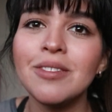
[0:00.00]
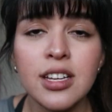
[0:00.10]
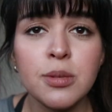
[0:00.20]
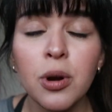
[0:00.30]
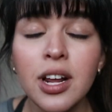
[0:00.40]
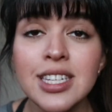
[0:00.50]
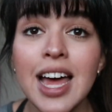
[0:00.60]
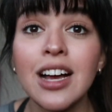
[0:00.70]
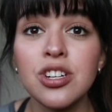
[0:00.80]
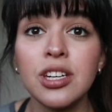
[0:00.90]
These products
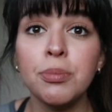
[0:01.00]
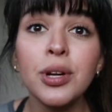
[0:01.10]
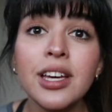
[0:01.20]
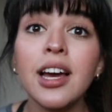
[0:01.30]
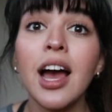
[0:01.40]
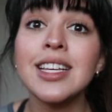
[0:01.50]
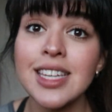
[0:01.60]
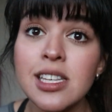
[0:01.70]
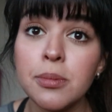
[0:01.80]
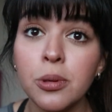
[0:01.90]
are actually pretty
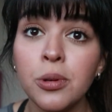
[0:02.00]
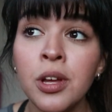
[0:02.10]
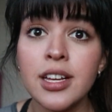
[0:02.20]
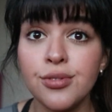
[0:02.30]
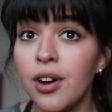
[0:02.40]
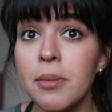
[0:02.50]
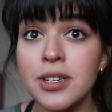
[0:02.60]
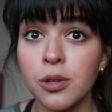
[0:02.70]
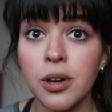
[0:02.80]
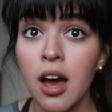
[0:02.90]
accessible as far
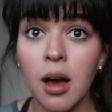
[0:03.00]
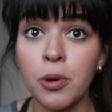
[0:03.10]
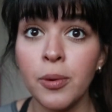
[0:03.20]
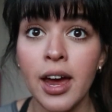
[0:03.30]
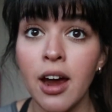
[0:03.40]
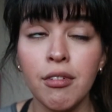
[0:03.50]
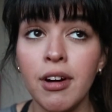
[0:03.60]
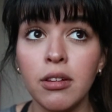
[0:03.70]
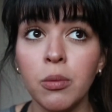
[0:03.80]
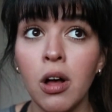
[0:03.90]
as I'm aware
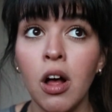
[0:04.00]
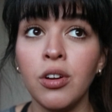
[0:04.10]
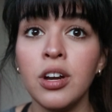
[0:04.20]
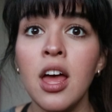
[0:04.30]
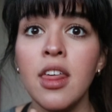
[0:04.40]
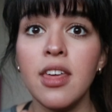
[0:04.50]
around the world.